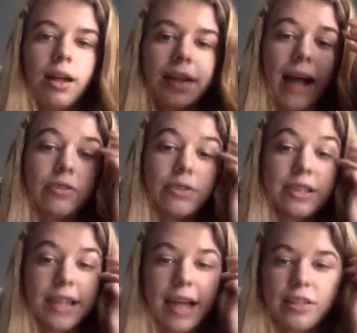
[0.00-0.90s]
Natural
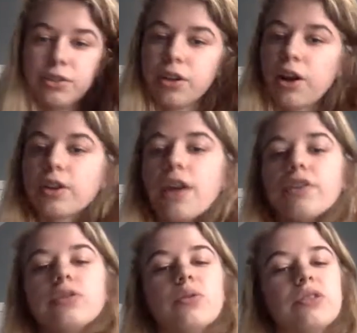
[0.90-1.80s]
disasters are another
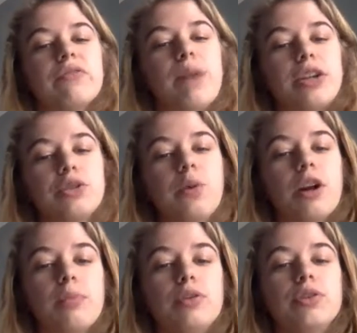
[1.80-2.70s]
source of major
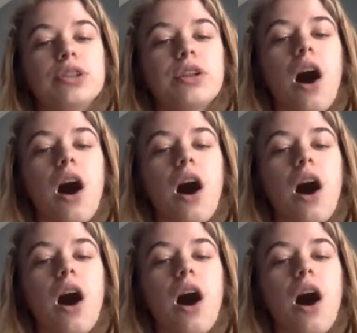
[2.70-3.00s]
water pollution.